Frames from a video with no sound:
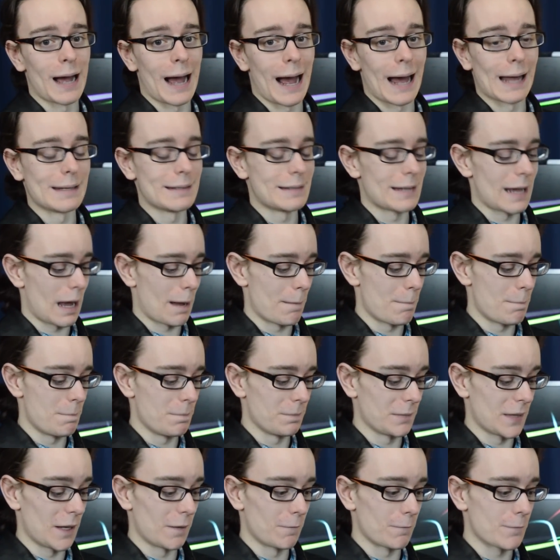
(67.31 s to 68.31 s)
and um,
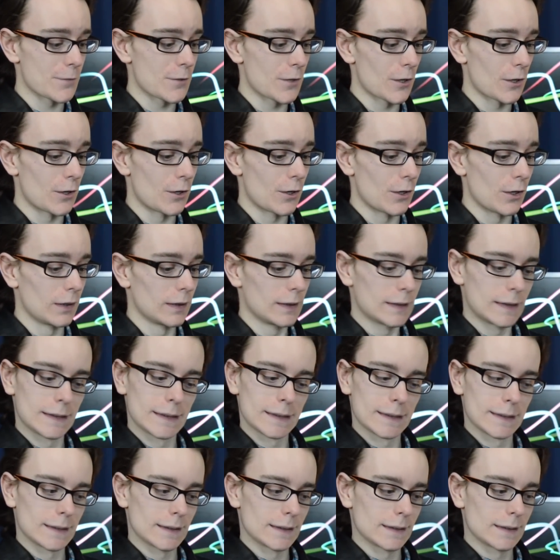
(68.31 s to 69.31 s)
if so,
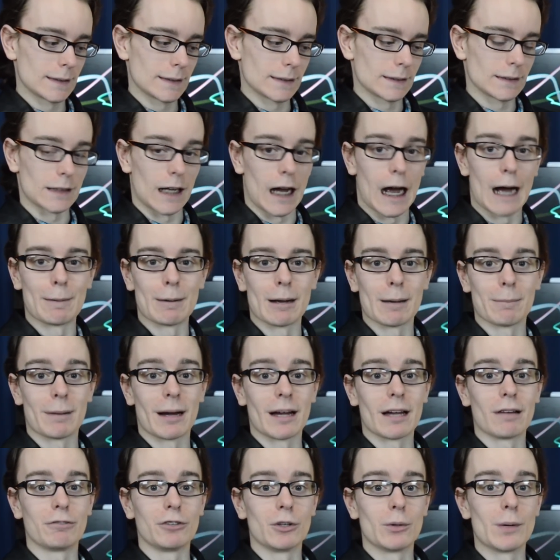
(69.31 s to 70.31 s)
I might
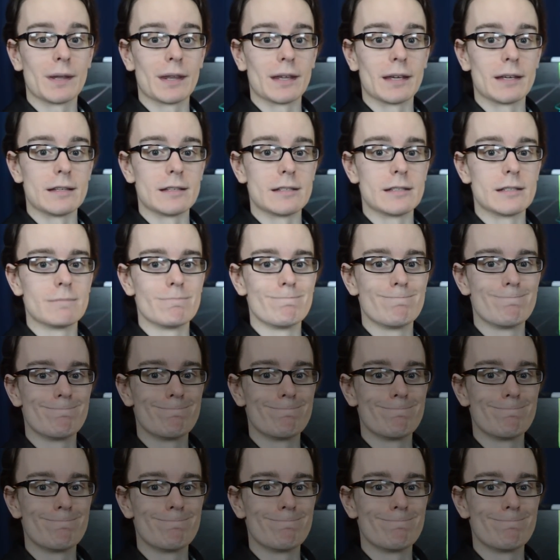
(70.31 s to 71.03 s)
buy a few of these.